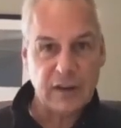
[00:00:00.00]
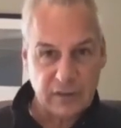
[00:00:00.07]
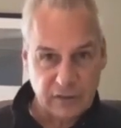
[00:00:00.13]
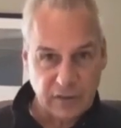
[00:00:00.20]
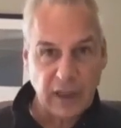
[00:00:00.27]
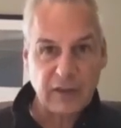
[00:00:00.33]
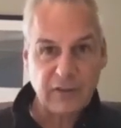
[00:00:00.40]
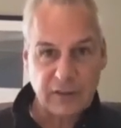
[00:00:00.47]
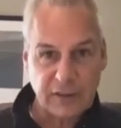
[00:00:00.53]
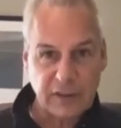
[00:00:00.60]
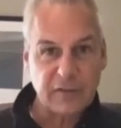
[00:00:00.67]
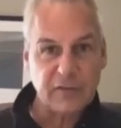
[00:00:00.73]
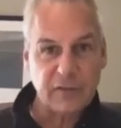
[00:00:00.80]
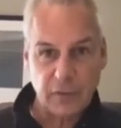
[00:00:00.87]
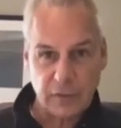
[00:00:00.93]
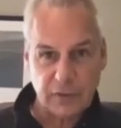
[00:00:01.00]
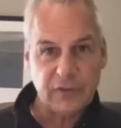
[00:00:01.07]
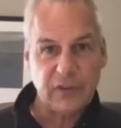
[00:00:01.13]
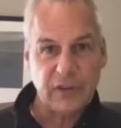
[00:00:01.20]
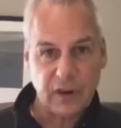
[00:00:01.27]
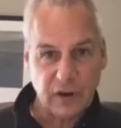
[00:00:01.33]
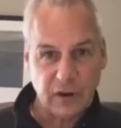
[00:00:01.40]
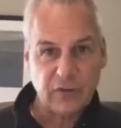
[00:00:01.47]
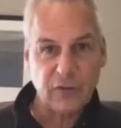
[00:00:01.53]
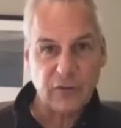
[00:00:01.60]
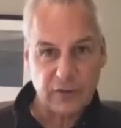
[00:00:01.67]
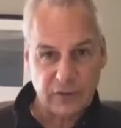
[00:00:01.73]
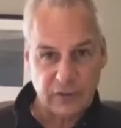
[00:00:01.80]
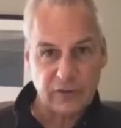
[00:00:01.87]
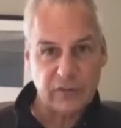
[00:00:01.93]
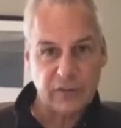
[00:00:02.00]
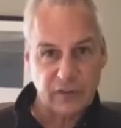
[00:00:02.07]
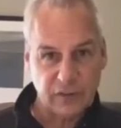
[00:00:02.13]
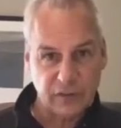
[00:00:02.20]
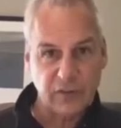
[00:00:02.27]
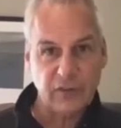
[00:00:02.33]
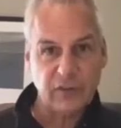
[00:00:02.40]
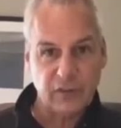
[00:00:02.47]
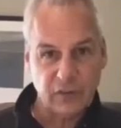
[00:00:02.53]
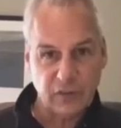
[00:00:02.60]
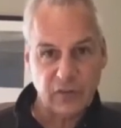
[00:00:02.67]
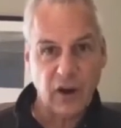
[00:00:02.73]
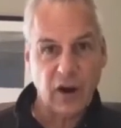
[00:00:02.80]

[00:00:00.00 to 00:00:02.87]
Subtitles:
is actually influencing our choices and decisions,